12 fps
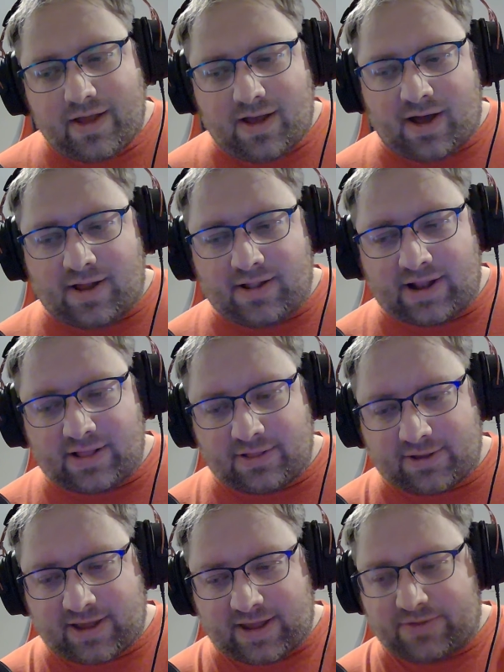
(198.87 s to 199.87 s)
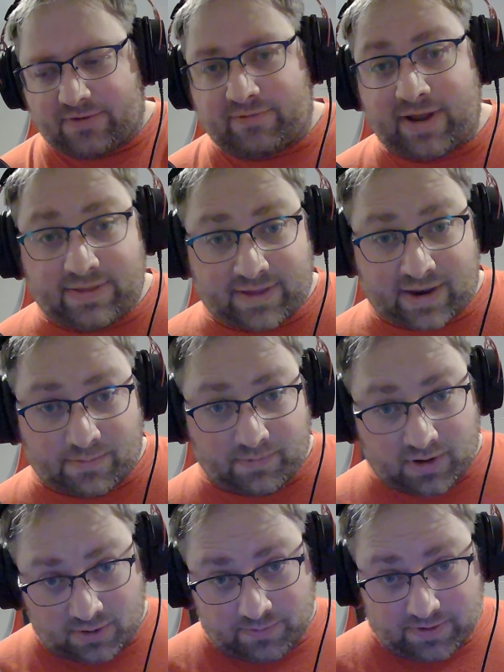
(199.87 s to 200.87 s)
uh, looking at the rate that I'm
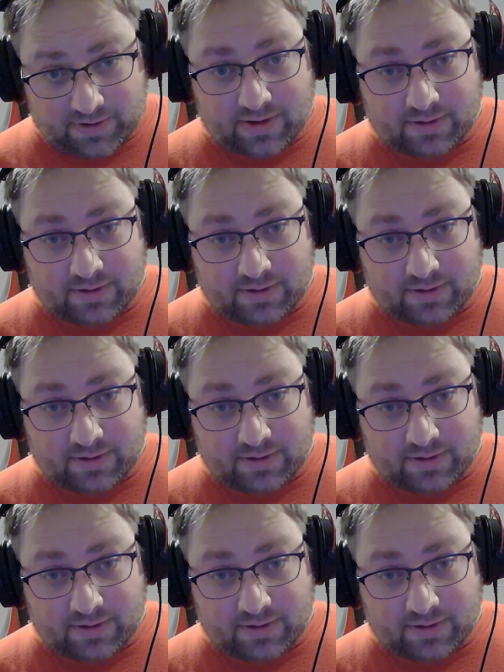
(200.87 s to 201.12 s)
going,